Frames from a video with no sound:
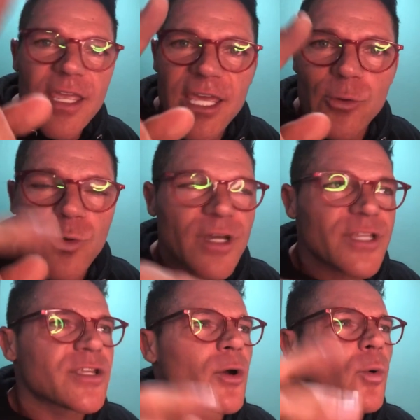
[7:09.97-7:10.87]
it
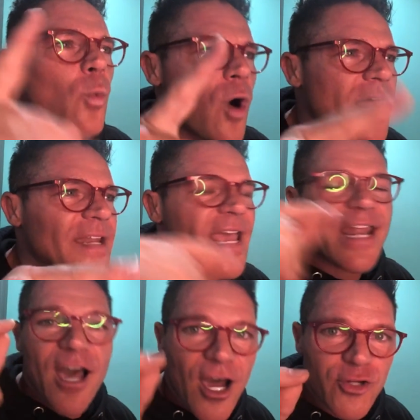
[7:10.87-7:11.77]
was 1 in
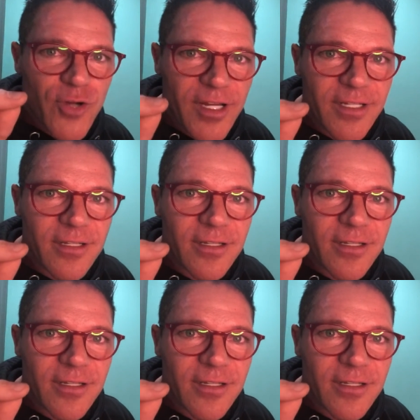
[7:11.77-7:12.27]
100.